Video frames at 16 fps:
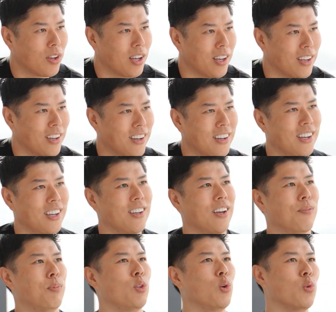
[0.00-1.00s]

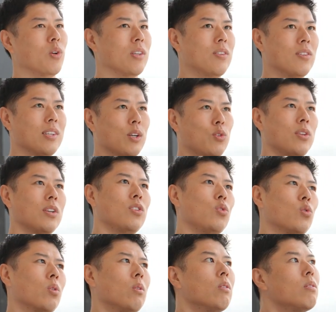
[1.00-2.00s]
I've been doing it since I was 6
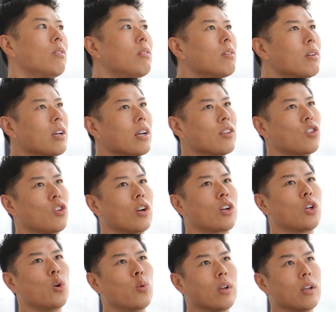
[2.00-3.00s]
years old.
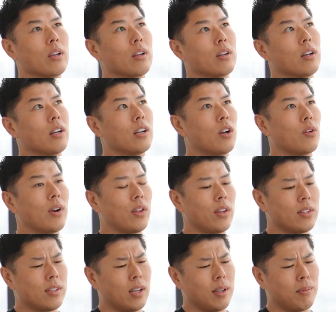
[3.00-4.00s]
Started coding around
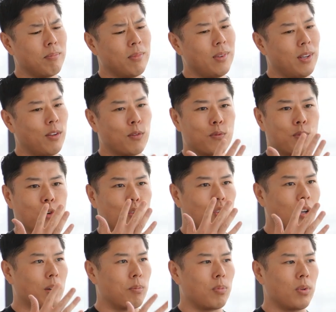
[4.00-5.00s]
that time.
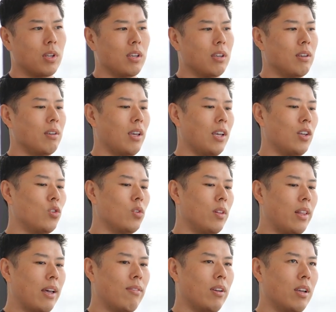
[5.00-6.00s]
First company, age
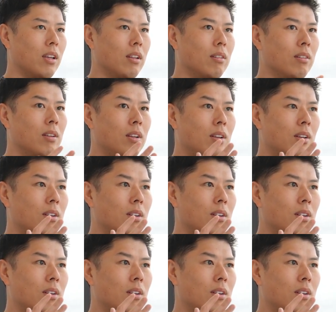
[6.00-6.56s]
11.